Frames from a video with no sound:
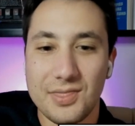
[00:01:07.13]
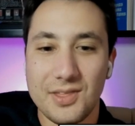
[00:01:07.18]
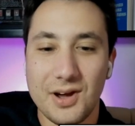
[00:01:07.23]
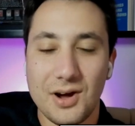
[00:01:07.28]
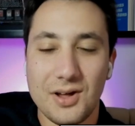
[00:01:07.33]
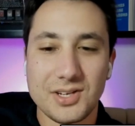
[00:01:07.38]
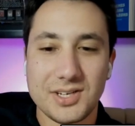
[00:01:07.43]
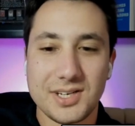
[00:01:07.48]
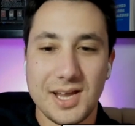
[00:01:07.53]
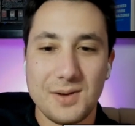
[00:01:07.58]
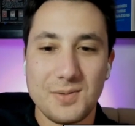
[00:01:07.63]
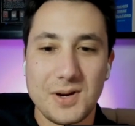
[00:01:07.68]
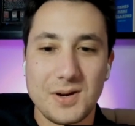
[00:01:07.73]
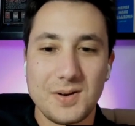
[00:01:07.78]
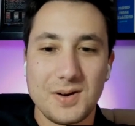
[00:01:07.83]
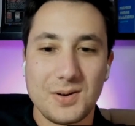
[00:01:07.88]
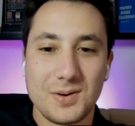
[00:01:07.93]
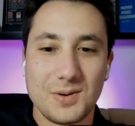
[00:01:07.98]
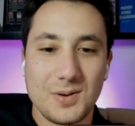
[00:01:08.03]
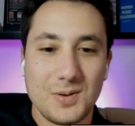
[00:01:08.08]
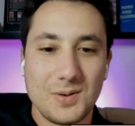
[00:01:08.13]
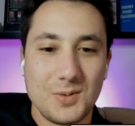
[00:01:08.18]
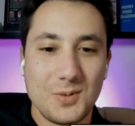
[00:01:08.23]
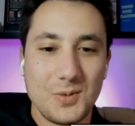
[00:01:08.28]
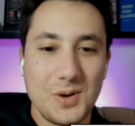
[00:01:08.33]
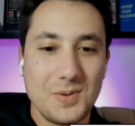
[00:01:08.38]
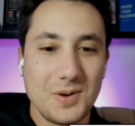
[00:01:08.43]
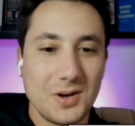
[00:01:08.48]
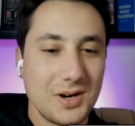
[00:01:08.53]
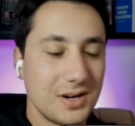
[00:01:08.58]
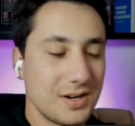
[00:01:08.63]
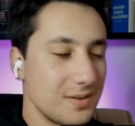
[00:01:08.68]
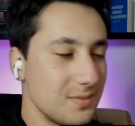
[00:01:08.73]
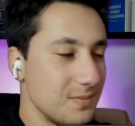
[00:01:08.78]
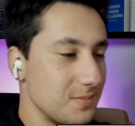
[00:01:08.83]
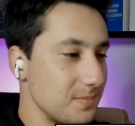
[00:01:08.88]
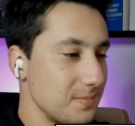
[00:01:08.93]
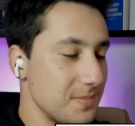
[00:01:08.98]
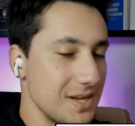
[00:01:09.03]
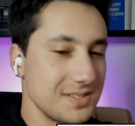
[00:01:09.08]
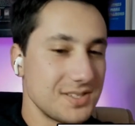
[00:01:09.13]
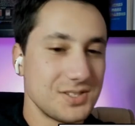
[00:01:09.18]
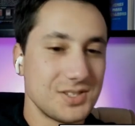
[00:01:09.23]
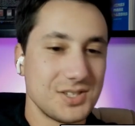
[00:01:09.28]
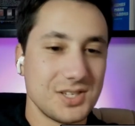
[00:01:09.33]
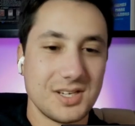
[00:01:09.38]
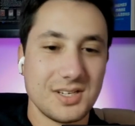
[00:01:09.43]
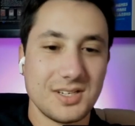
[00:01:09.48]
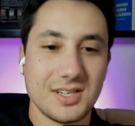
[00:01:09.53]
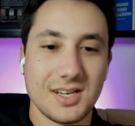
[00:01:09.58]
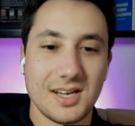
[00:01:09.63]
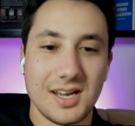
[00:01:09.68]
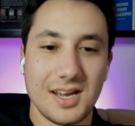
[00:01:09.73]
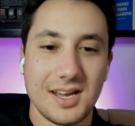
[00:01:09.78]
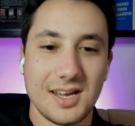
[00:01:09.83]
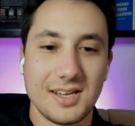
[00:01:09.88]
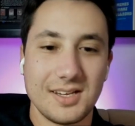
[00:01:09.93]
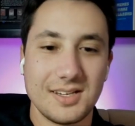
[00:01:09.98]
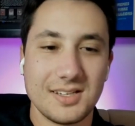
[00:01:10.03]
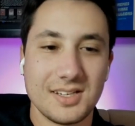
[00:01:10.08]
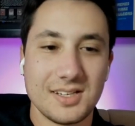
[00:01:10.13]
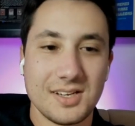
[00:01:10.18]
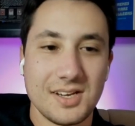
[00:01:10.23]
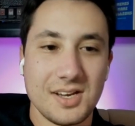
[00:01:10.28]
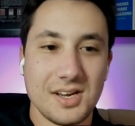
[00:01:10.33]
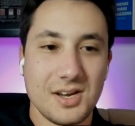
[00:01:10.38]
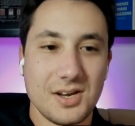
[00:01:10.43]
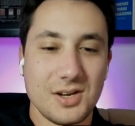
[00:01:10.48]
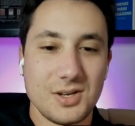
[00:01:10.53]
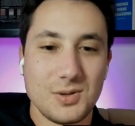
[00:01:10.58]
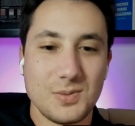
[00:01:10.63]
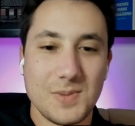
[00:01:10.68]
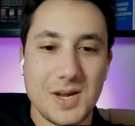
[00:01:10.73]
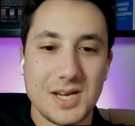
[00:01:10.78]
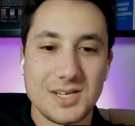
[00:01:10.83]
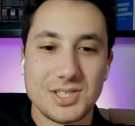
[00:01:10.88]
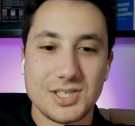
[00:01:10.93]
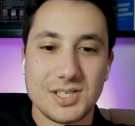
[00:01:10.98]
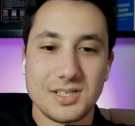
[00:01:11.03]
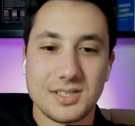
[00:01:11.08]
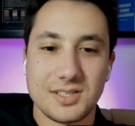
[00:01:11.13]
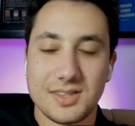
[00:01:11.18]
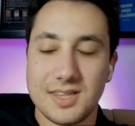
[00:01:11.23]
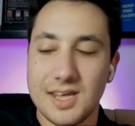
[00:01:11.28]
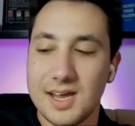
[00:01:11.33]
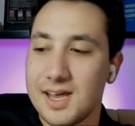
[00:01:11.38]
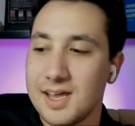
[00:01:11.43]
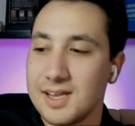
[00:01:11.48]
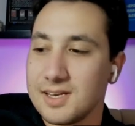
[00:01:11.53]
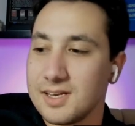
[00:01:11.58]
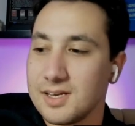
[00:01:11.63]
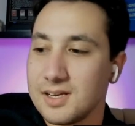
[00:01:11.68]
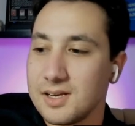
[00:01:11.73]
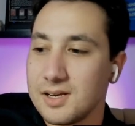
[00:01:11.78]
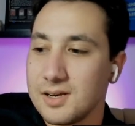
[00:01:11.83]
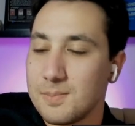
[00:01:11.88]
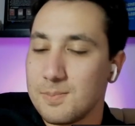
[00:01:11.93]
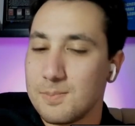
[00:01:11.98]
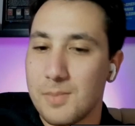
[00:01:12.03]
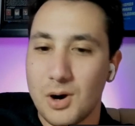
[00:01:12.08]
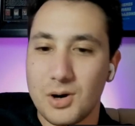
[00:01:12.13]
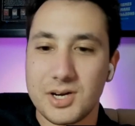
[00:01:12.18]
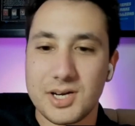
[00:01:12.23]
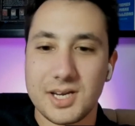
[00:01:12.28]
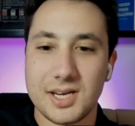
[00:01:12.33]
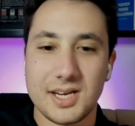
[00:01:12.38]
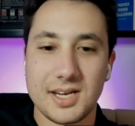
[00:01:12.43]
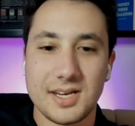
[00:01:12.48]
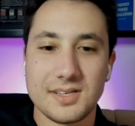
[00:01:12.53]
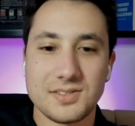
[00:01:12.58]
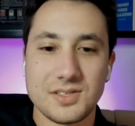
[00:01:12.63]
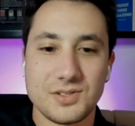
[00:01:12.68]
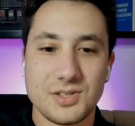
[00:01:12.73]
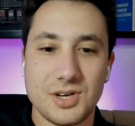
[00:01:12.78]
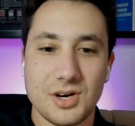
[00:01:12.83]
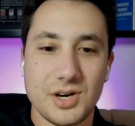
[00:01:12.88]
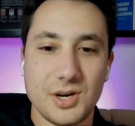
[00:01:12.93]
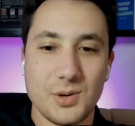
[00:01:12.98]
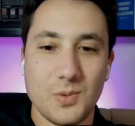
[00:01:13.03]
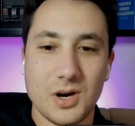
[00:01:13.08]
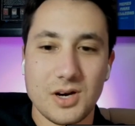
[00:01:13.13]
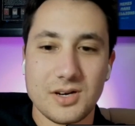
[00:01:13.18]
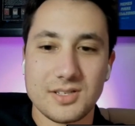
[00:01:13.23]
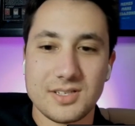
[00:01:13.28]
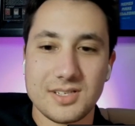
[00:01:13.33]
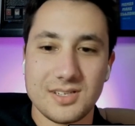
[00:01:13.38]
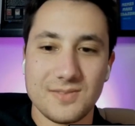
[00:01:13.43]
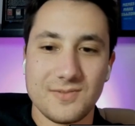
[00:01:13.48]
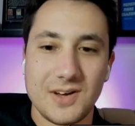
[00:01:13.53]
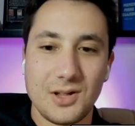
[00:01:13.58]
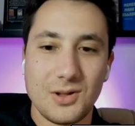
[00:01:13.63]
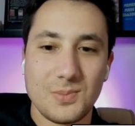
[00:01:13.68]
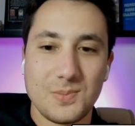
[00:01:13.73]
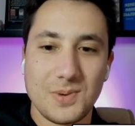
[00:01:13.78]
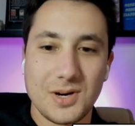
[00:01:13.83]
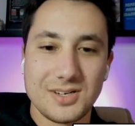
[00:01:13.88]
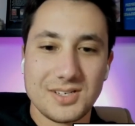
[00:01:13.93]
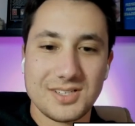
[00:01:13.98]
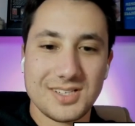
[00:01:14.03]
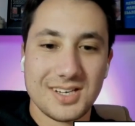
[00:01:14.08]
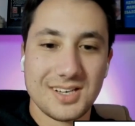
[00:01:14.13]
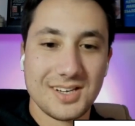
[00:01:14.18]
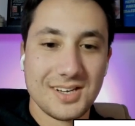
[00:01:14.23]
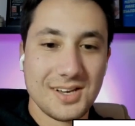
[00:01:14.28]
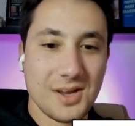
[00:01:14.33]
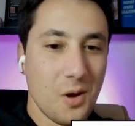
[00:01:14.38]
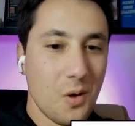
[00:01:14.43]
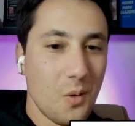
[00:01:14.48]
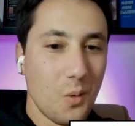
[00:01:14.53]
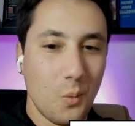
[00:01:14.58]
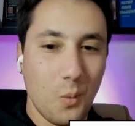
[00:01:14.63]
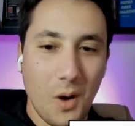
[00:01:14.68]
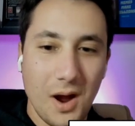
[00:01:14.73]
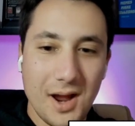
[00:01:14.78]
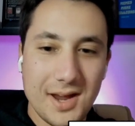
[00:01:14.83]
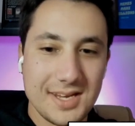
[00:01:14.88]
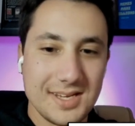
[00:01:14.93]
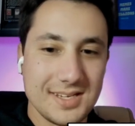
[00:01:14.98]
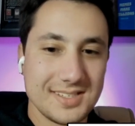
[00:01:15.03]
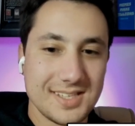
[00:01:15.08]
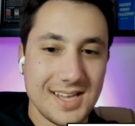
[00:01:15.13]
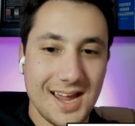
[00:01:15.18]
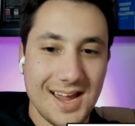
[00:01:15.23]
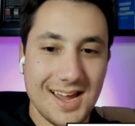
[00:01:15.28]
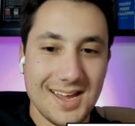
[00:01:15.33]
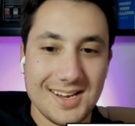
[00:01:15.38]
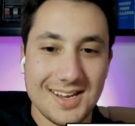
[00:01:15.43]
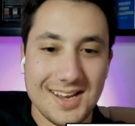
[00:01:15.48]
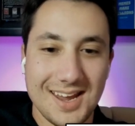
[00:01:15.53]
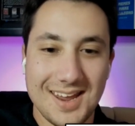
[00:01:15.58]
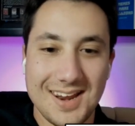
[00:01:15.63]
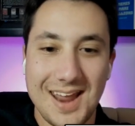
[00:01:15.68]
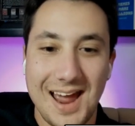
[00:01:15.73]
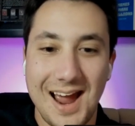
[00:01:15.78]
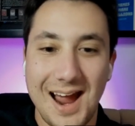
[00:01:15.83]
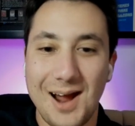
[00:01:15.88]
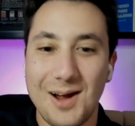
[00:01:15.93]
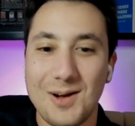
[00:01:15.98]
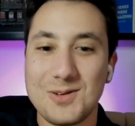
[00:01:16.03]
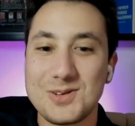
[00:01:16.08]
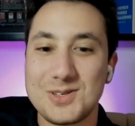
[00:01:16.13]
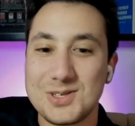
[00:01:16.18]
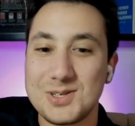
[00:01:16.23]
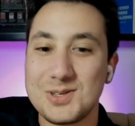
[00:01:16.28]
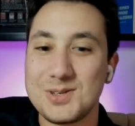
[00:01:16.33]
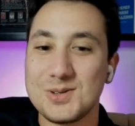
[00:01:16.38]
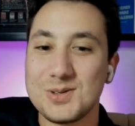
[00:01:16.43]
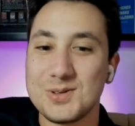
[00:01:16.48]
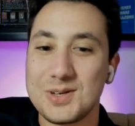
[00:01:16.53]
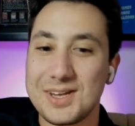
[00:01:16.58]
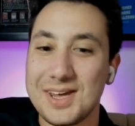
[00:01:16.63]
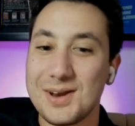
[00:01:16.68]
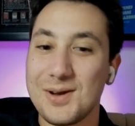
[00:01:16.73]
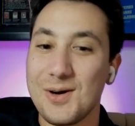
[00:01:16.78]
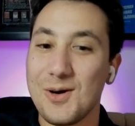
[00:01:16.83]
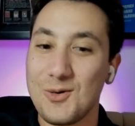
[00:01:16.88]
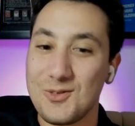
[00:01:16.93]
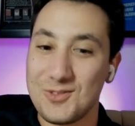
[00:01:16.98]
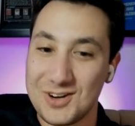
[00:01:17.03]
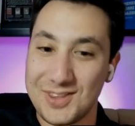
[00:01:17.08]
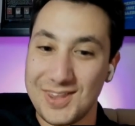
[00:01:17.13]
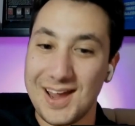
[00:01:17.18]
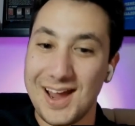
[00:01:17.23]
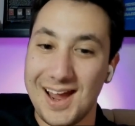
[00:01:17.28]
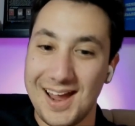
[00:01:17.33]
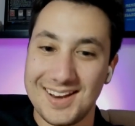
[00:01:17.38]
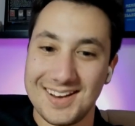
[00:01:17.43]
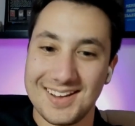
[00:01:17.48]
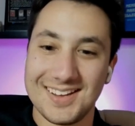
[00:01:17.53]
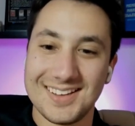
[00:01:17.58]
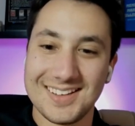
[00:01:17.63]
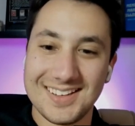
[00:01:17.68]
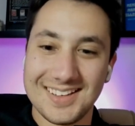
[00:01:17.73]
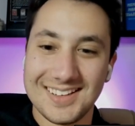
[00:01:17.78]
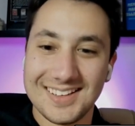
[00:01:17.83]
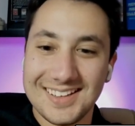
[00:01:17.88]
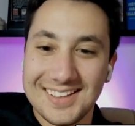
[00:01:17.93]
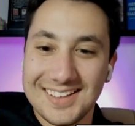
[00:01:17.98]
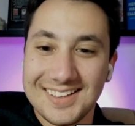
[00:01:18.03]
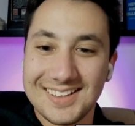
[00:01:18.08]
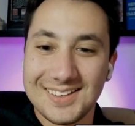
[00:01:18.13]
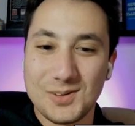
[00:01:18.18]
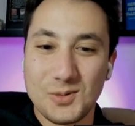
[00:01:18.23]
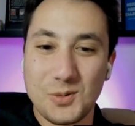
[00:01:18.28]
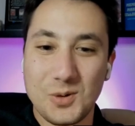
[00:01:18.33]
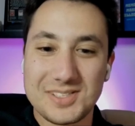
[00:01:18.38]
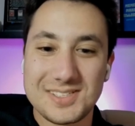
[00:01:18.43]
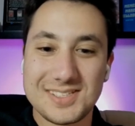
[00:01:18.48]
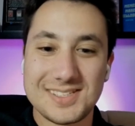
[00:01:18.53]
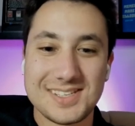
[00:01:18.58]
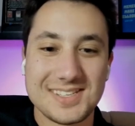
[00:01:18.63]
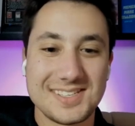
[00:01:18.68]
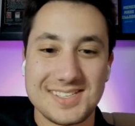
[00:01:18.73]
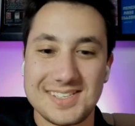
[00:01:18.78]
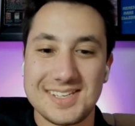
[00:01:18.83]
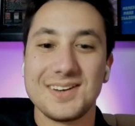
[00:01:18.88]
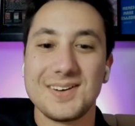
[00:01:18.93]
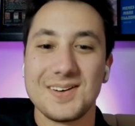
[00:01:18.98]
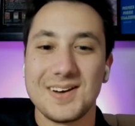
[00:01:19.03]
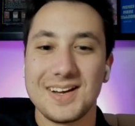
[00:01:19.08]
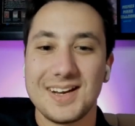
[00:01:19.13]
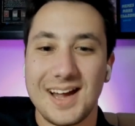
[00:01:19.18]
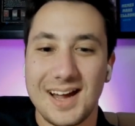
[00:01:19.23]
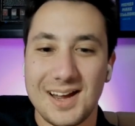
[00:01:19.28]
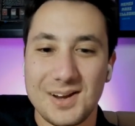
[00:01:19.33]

The other day we were messaging and you mentioned that marketing is a dirty word to developers. Why is that? And how do you get over that? What's the secret? So funny.